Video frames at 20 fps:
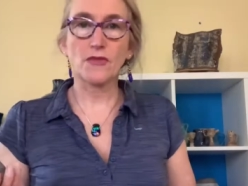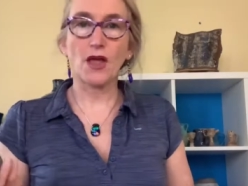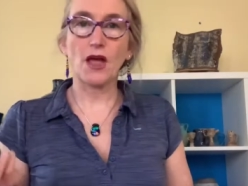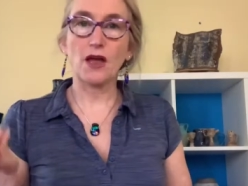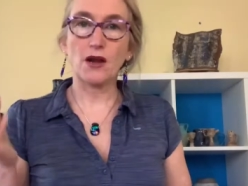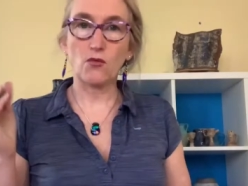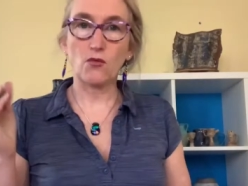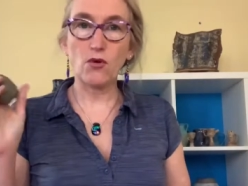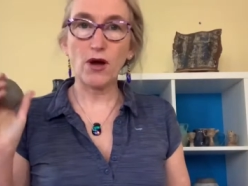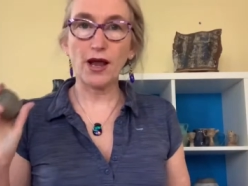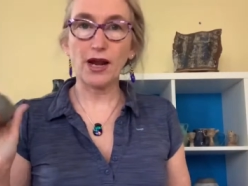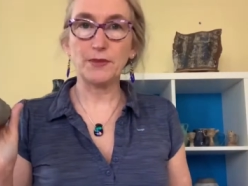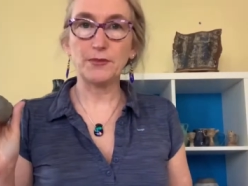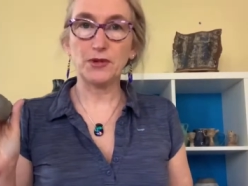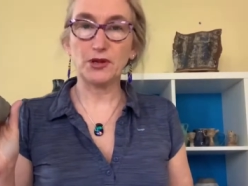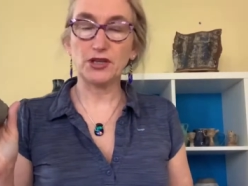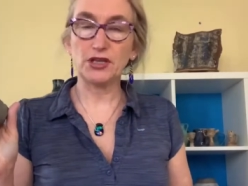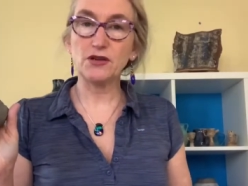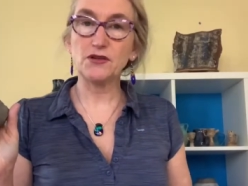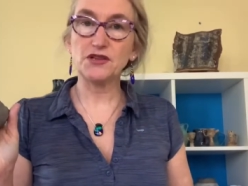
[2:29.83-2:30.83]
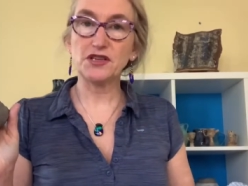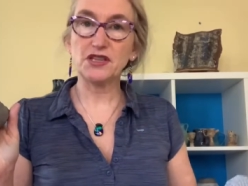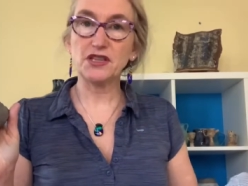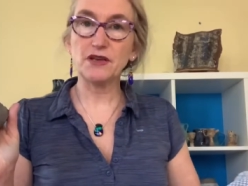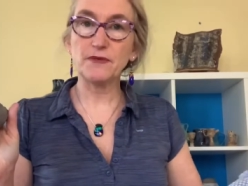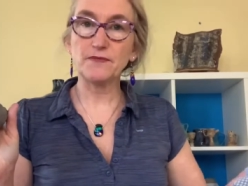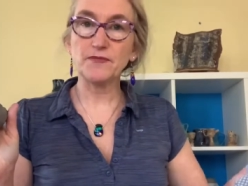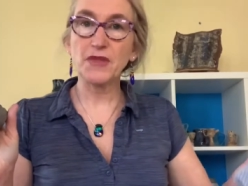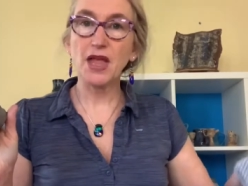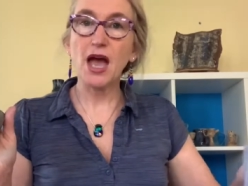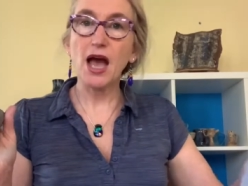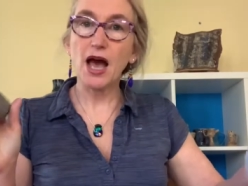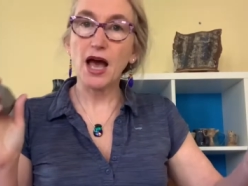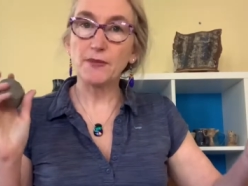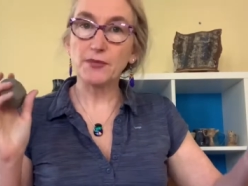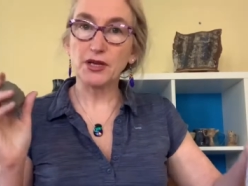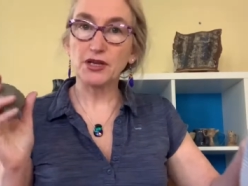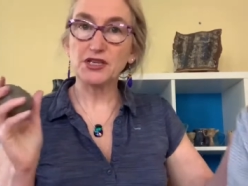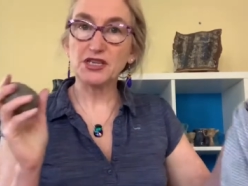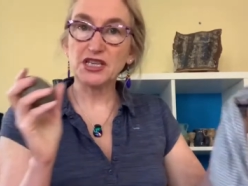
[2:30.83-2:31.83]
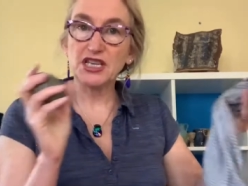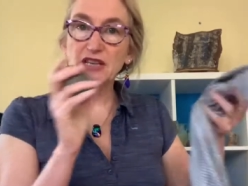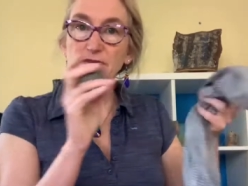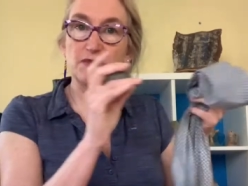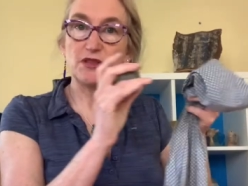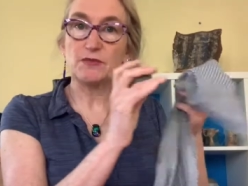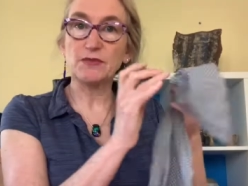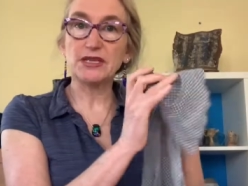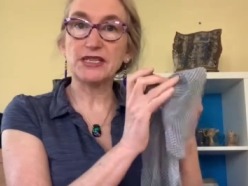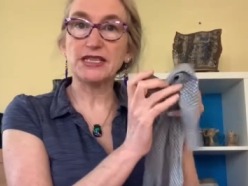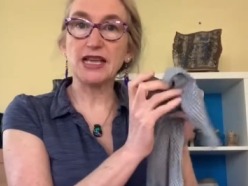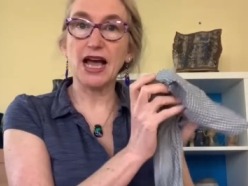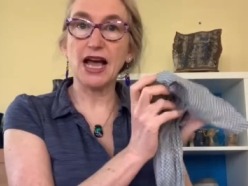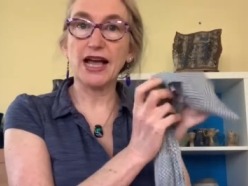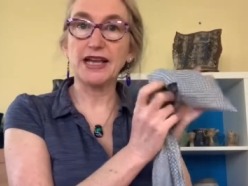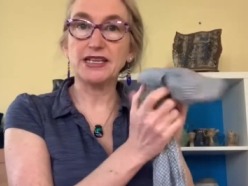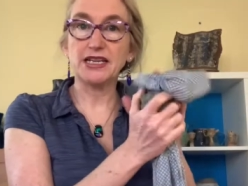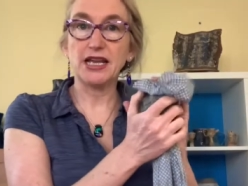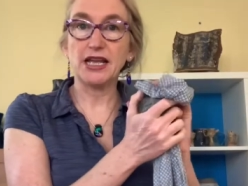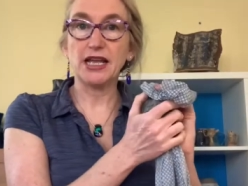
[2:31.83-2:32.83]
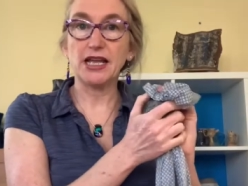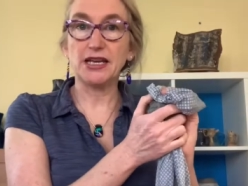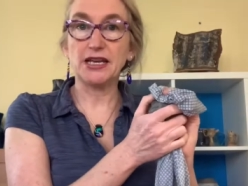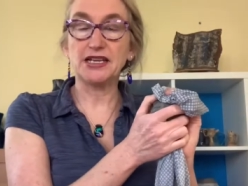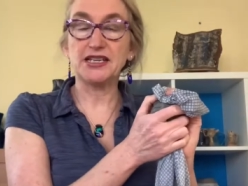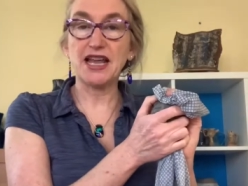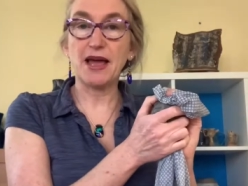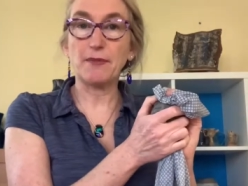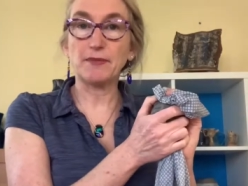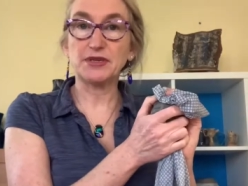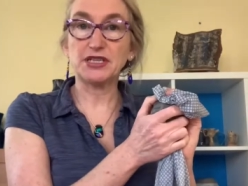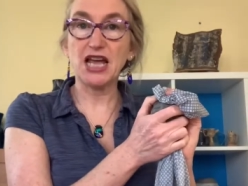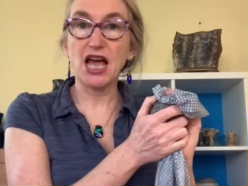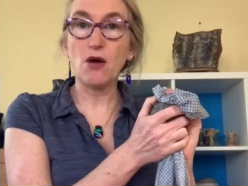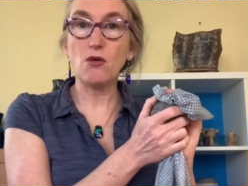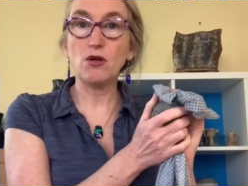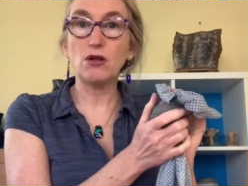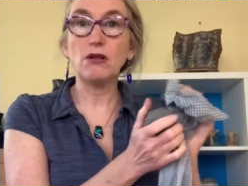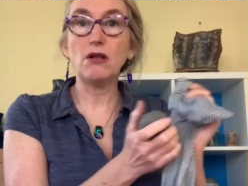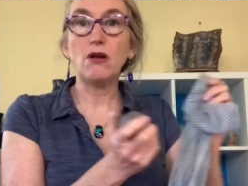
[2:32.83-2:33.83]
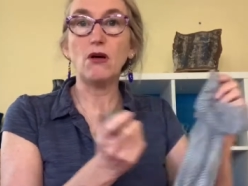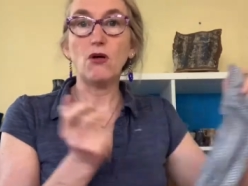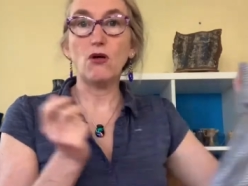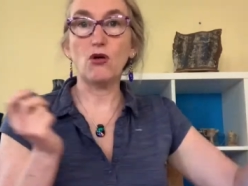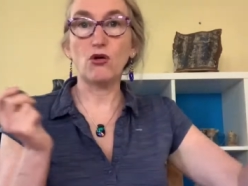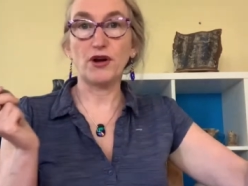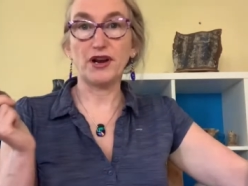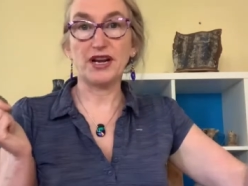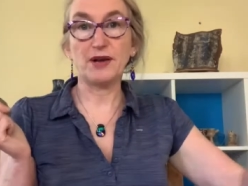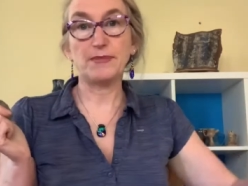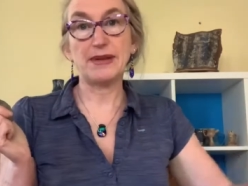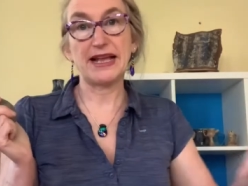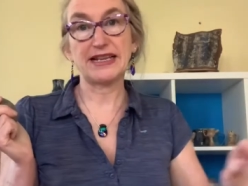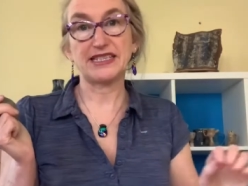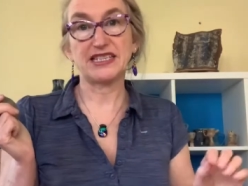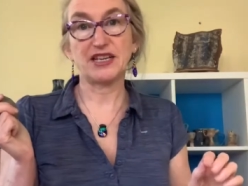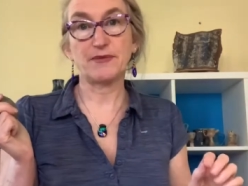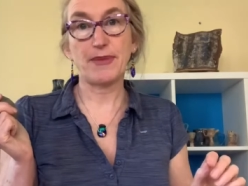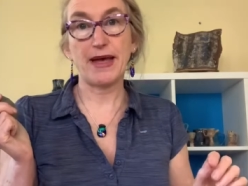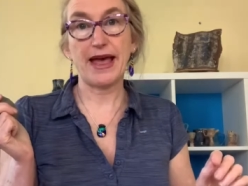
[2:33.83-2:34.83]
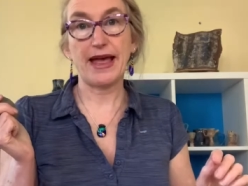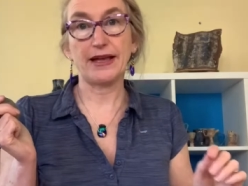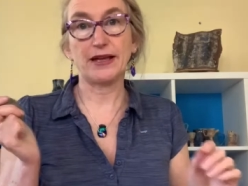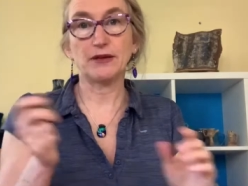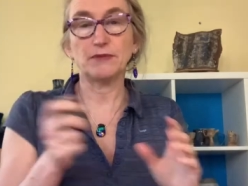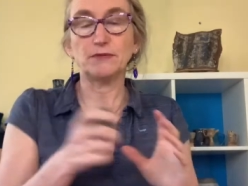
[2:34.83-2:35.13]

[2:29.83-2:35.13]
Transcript: And while I'm not using them, I'm going to keep them aside in a damp towel or in a plastic bag.